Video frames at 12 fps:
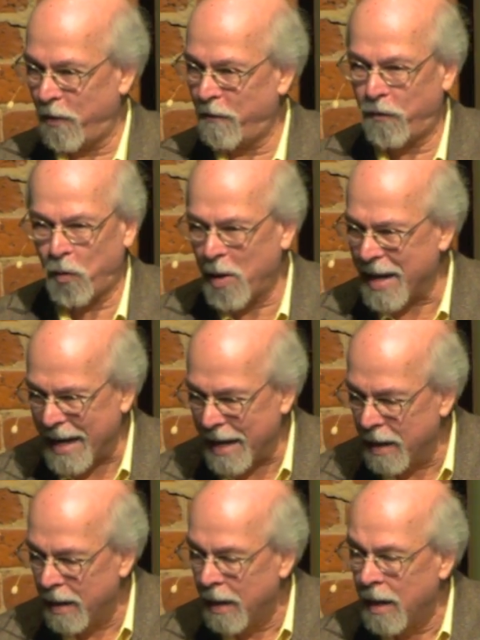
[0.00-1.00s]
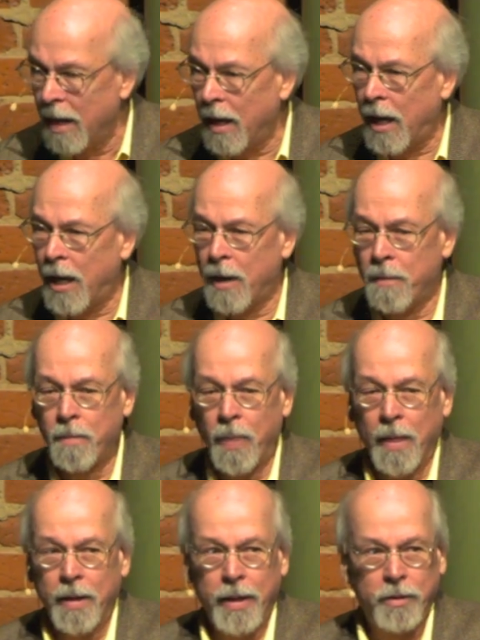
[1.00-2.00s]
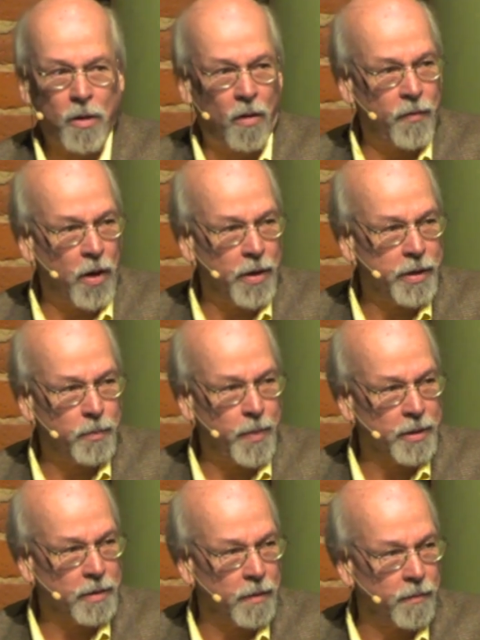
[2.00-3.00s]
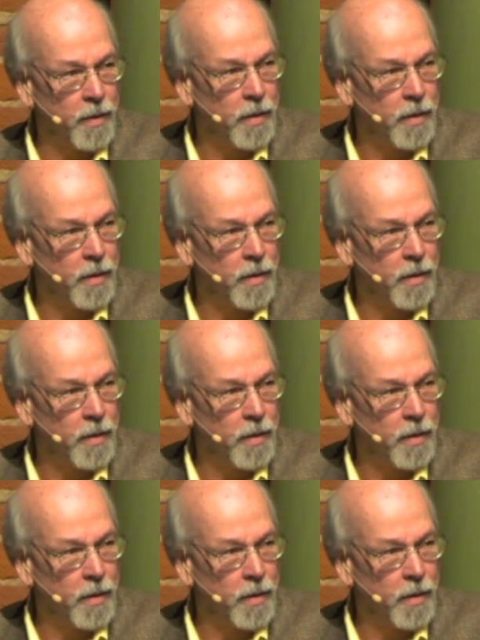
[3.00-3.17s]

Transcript: for free. It's all very expensive.